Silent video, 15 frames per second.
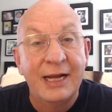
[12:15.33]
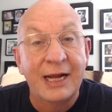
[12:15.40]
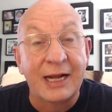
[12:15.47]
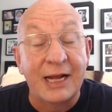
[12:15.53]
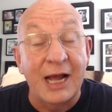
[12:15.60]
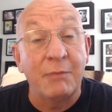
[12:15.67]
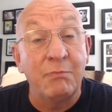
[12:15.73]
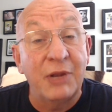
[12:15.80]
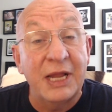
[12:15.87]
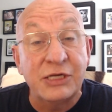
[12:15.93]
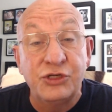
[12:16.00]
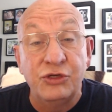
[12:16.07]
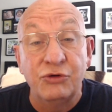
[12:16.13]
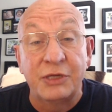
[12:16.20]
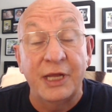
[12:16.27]
God
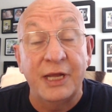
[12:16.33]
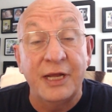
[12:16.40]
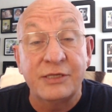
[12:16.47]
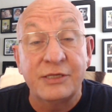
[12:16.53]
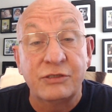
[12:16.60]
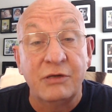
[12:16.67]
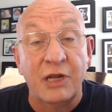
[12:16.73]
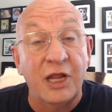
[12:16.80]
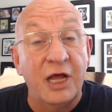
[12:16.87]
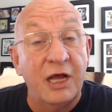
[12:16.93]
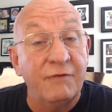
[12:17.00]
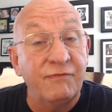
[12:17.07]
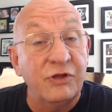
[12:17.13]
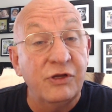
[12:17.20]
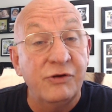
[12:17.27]
bless you, kids.
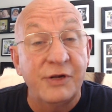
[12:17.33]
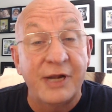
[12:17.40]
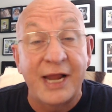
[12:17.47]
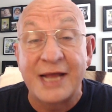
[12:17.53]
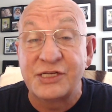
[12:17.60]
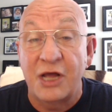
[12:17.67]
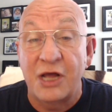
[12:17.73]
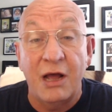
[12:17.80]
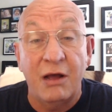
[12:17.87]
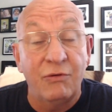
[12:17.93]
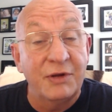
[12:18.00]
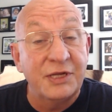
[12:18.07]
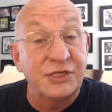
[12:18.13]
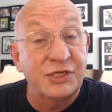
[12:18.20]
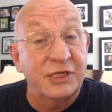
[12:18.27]
Love you. And as I
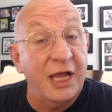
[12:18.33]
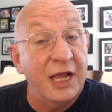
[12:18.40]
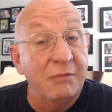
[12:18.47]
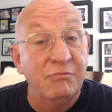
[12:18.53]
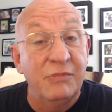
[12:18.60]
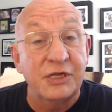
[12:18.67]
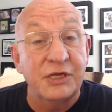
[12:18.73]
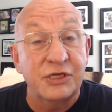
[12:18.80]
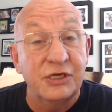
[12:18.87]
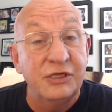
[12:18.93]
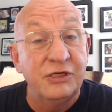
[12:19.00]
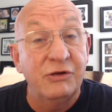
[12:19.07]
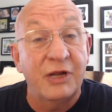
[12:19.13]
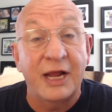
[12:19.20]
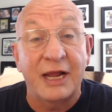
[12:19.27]
always say, missing
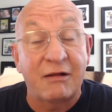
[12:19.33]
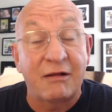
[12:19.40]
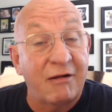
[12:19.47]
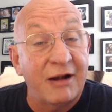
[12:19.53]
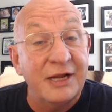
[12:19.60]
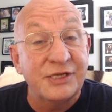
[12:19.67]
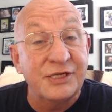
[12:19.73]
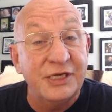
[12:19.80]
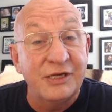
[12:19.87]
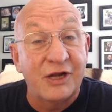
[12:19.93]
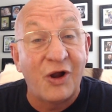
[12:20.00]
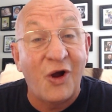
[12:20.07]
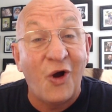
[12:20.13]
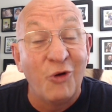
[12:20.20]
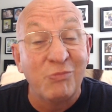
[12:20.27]
you like crazy.
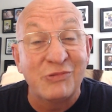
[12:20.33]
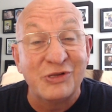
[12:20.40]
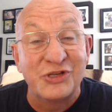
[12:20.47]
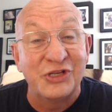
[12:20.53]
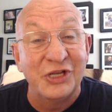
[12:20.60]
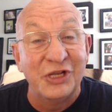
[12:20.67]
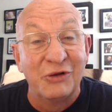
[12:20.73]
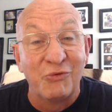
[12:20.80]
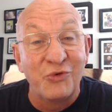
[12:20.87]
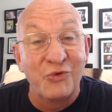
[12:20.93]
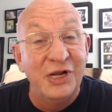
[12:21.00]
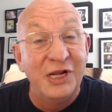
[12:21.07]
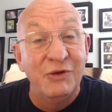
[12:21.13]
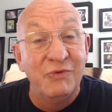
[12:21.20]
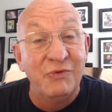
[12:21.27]
Hope to see you
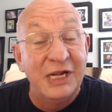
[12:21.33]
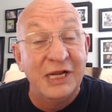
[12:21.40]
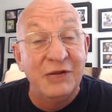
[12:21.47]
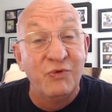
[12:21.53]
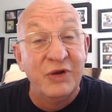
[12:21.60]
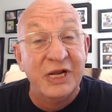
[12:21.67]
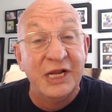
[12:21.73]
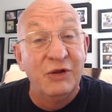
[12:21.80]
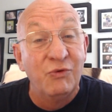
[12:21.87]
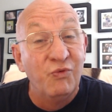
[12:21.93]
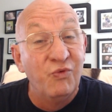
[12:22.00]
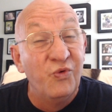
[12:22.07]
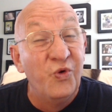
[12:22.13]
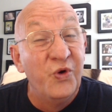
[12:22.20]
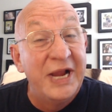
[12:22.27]
really, really, really,
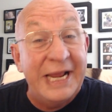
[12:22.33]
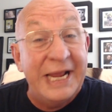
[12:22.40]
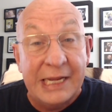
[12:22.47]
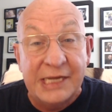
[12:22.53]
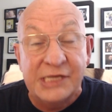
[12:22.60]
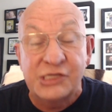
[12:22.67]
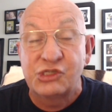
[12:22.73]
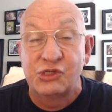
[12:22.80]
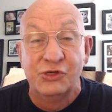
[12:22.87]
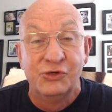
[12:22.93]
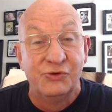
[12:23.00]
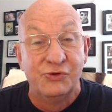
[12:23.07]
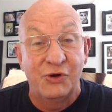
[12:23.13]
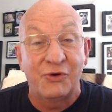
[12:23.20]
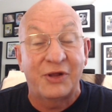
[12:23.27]
really
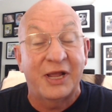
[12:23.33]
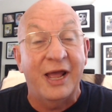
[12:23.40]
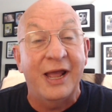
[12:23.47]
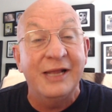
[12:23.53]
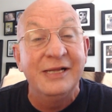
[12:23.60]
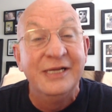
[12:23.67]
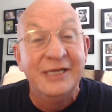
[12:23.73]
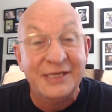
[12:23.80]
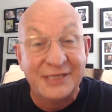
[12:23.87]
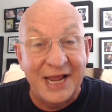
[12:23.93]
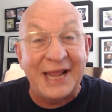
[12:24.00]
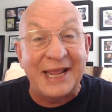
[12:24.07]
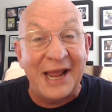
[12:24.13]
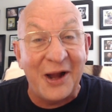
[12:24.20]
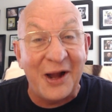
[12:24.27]
soon, okay?
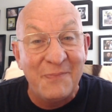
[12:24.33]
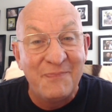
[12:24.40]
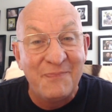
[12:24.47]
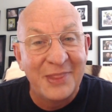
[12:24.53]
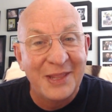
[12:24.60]
Take care.